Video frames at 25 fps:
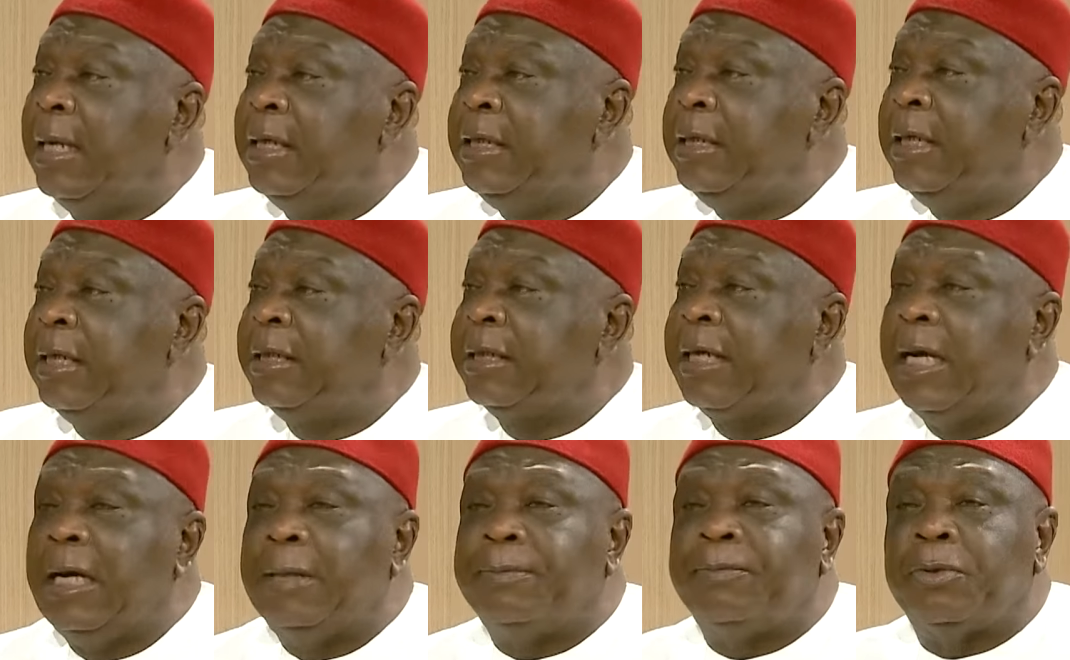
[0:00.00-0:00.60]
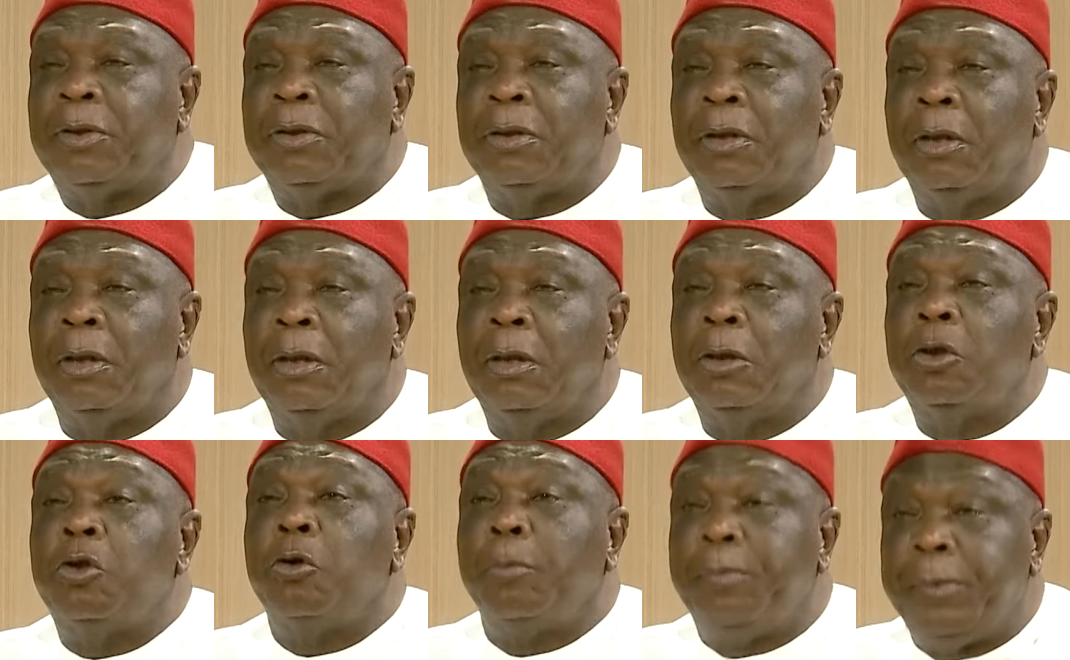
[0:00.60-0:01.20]
and he escaped.
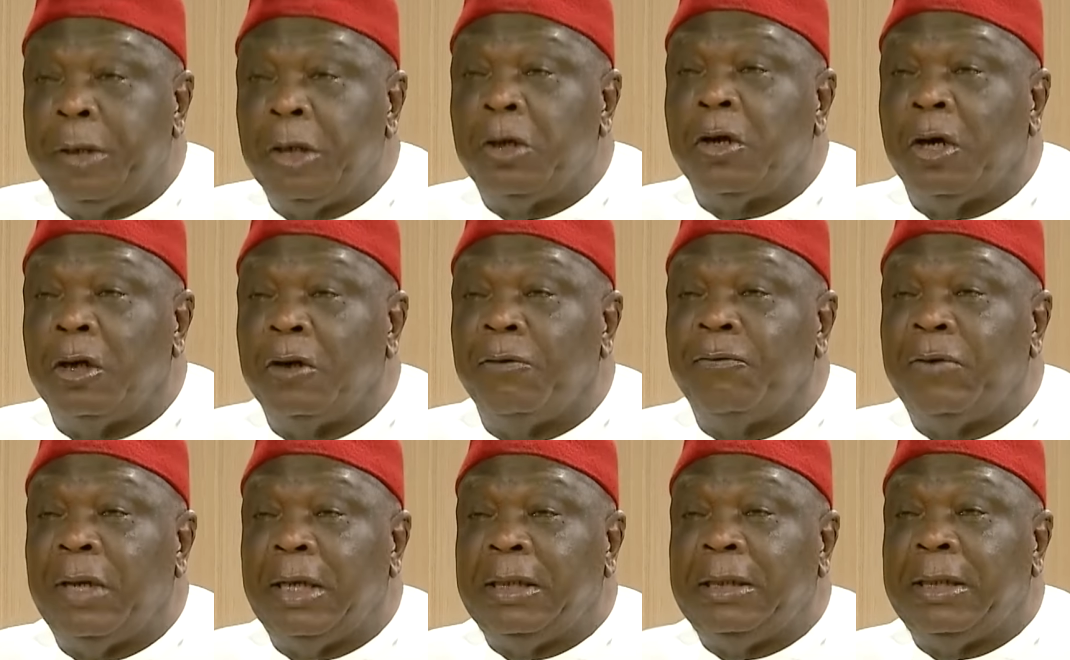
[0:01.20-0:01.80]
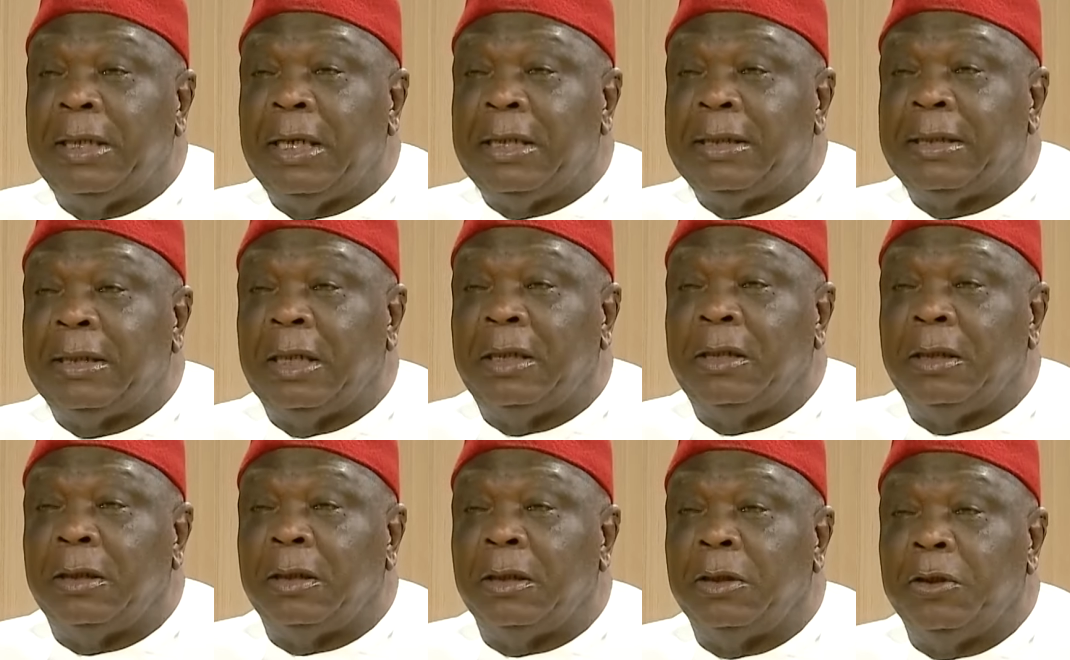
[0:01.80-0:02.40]
Supreme Court of Nigeria
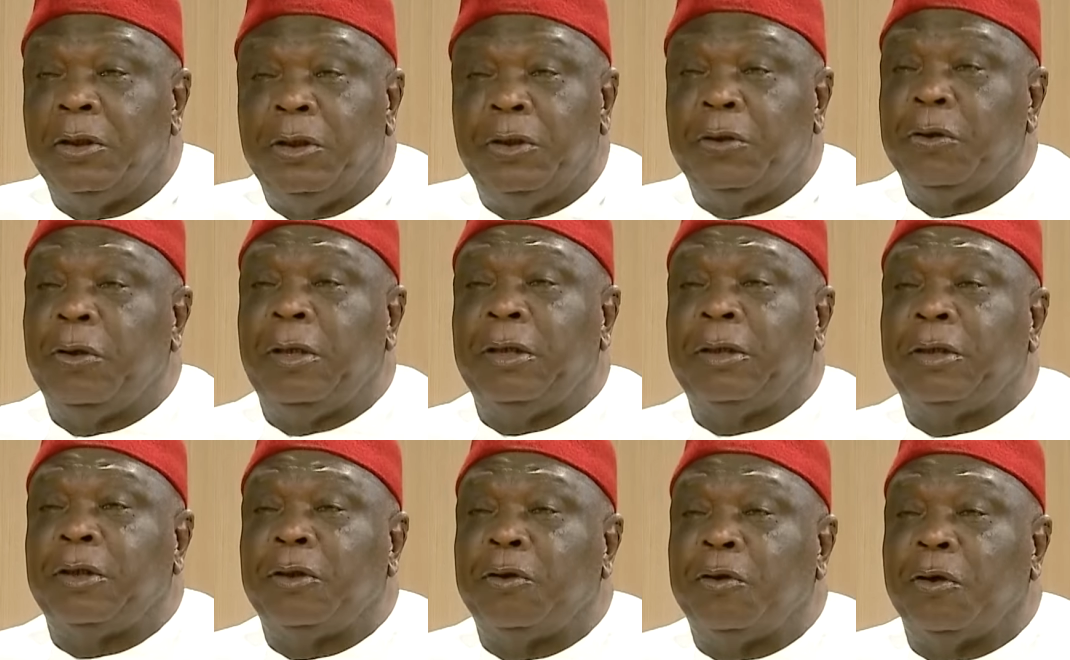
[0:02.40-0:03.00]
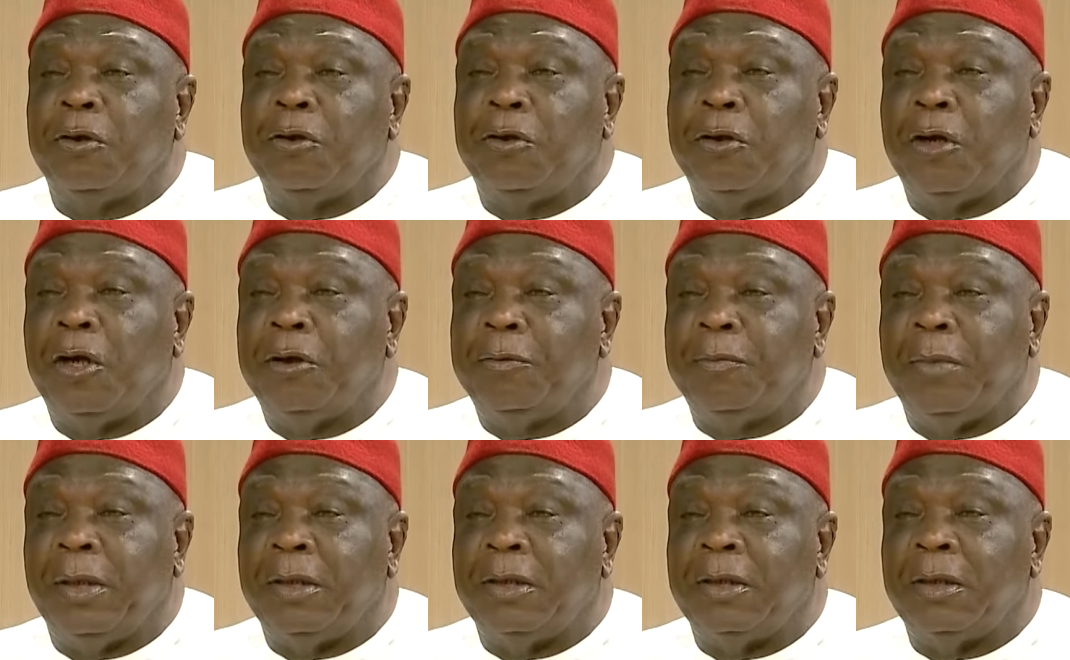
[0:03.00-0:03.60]
said it. Didn't you listen to the
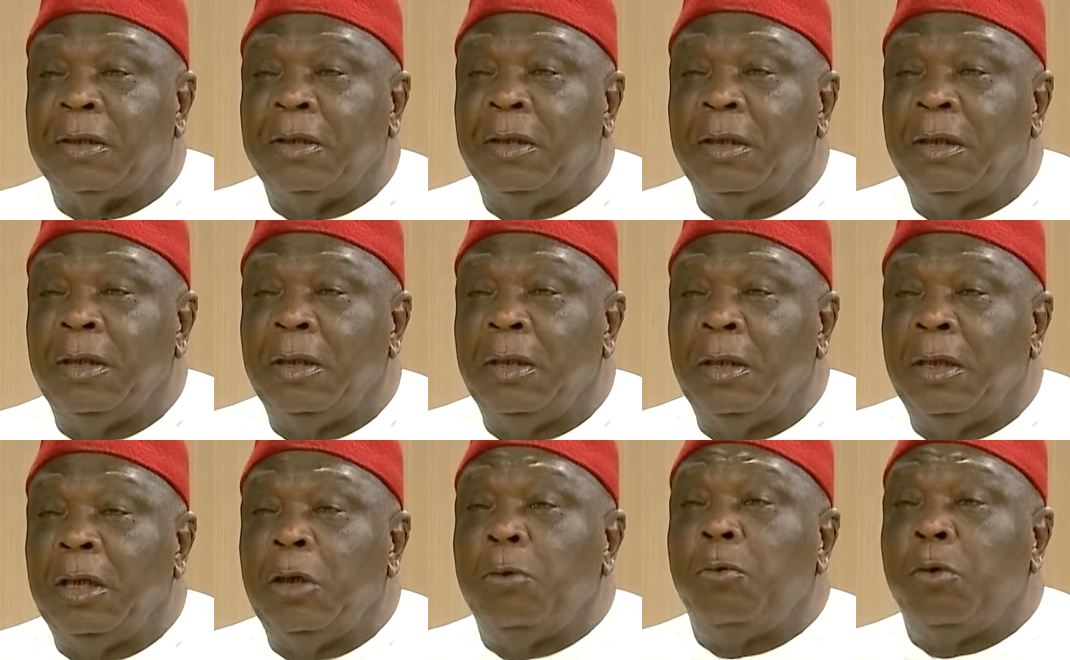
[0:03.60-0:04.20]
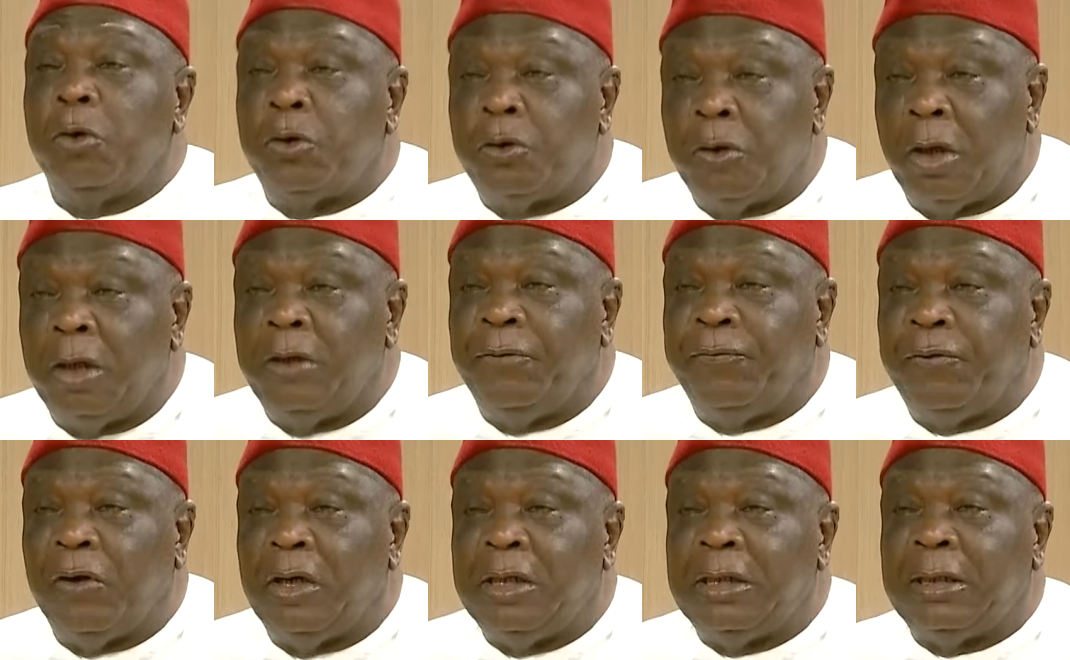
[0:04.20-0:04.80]
judgment? He was
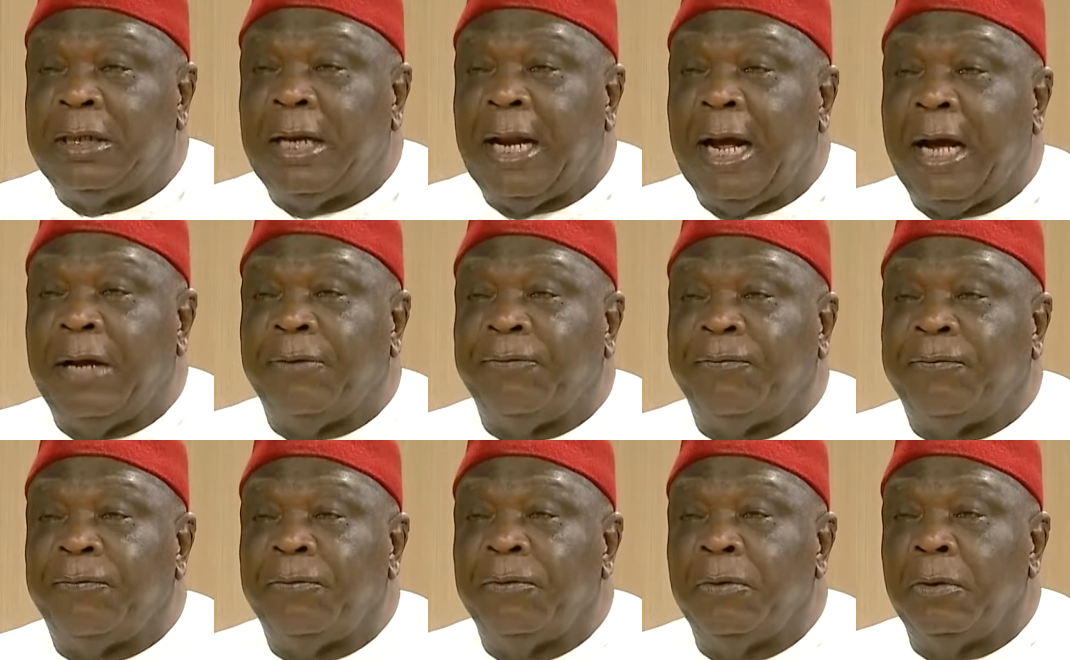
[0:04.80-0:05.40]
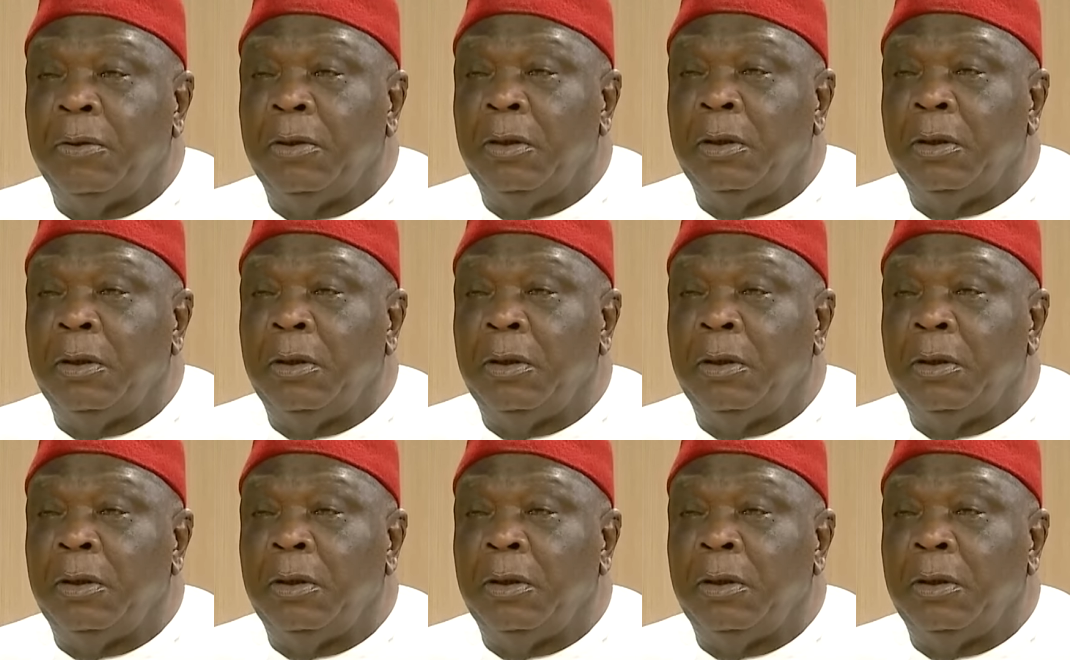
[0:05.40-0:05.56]
running for his life.